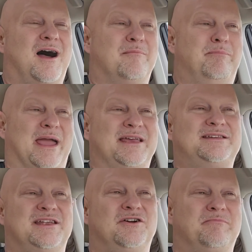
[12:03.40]
a
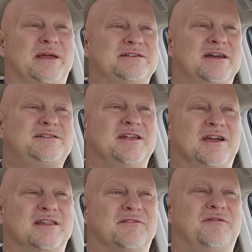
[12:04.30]
base in your business and
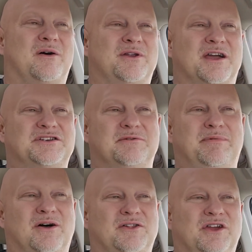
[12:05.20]
you get the foundation
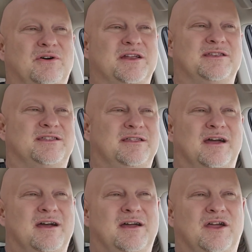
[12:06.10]
built, you
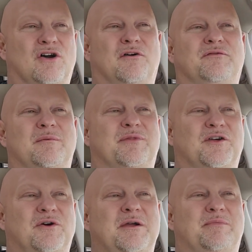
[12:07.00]
go from
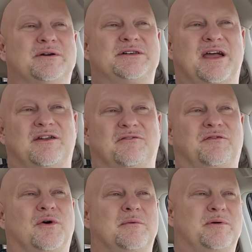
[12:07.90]
30%
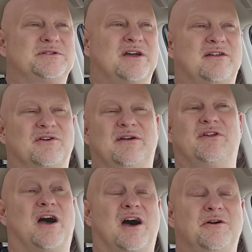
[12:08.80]
or 40% or
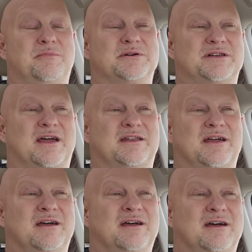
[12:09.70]
even
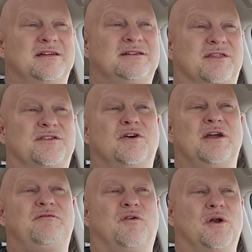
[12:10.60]
100% to
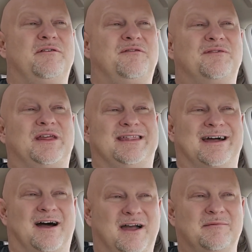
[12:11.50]
30, 40, 50
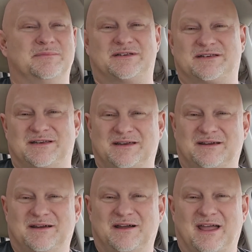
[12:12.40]
times
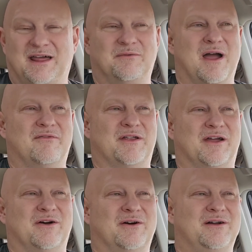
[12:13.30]
in
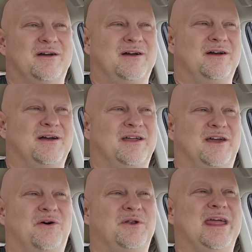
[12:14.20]
revenue.
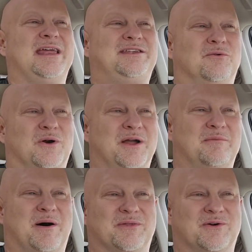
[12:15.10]
You don't need to worry
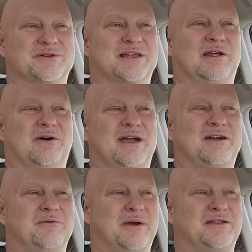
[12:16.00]
about those little
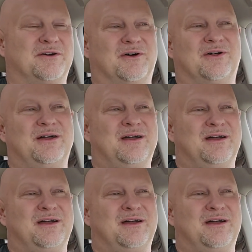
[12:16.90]
incremental